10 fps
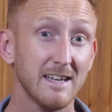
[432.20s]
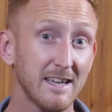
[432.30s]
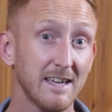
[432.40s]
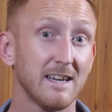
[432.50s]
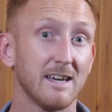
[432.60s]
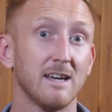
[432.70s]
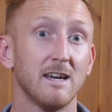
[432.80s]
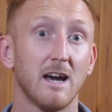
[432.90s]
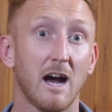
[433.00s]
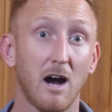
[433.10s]
hear
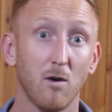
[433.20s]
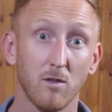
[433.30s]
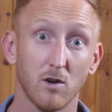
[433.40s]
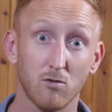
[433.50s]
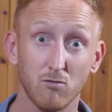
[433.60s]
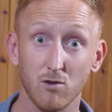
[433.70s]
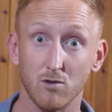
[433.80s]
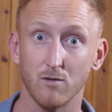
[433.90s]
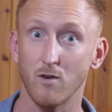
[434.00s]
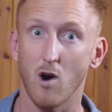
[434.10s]
how the
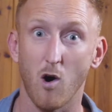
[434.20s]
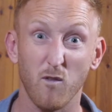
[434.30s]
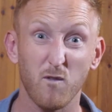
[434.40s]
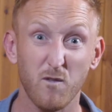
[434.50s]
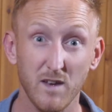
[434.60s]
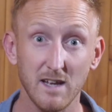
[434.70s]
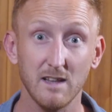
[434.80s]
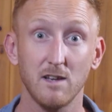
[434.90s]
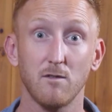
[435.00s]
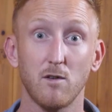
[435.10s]
groove or
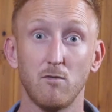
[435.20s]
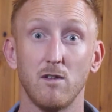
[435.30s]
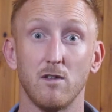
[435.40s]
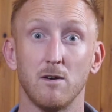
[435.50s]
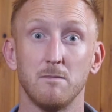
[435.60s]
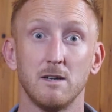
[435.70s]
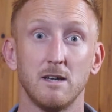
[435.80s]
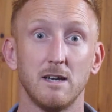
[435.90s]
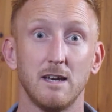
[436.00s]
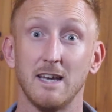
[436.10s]
feeling of the rhythm
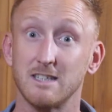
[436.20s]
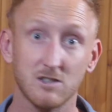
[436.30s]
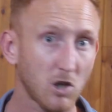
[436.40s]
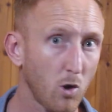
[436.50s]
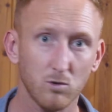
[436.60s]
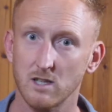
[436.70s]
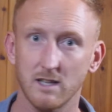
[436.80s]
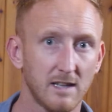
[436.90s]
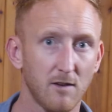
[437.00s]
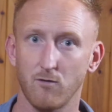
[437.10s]
is totally
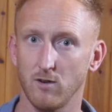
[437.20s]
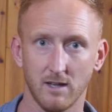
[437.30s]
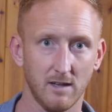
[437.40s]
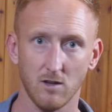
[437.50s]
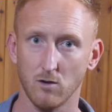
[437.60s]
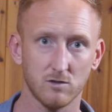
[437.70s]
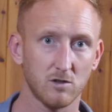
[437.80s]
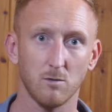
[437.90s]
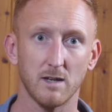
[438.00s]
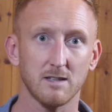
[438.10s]
different in those
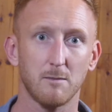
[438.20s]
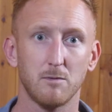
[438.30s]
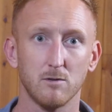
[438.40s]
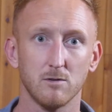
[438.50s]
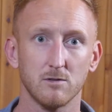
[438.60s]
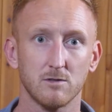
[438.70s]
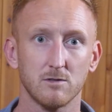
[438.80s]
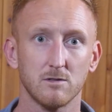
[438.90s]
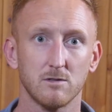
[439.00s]
2 examples?